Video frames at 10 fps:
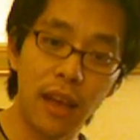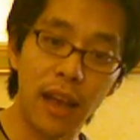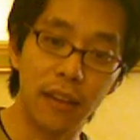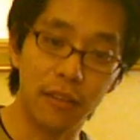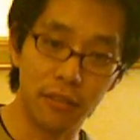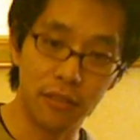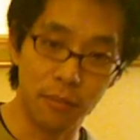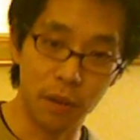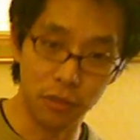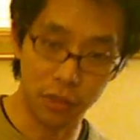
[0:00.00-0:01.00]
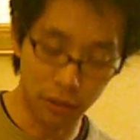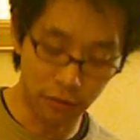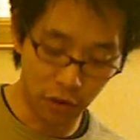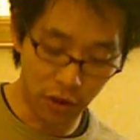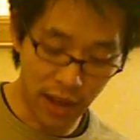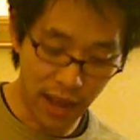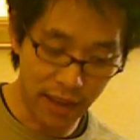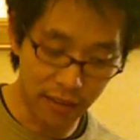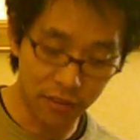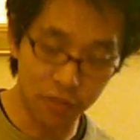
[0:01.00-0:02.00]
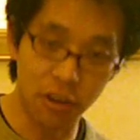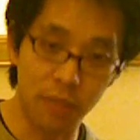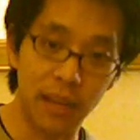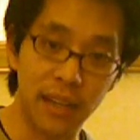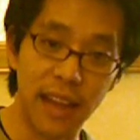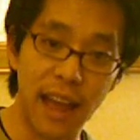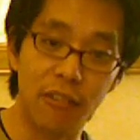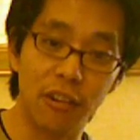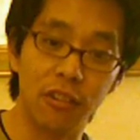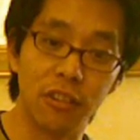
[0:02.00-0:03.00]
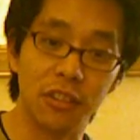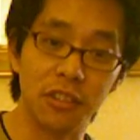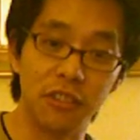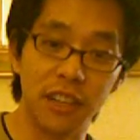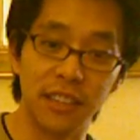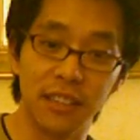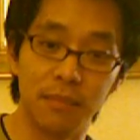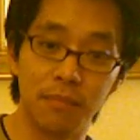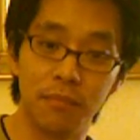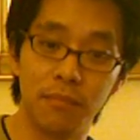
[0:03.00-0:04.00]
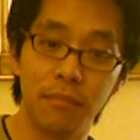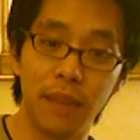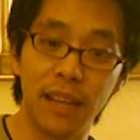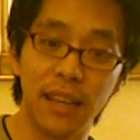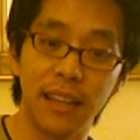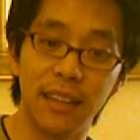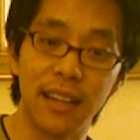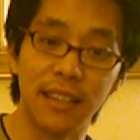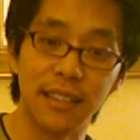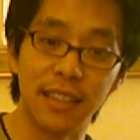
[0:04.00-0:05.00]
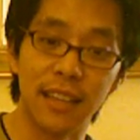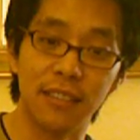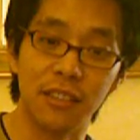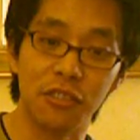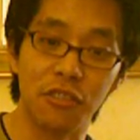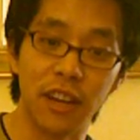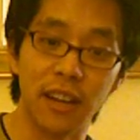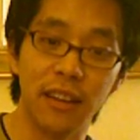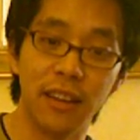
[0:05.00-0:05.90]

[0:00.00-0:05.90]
and the motion of your hand strumming down across the strings is making it tense against the string,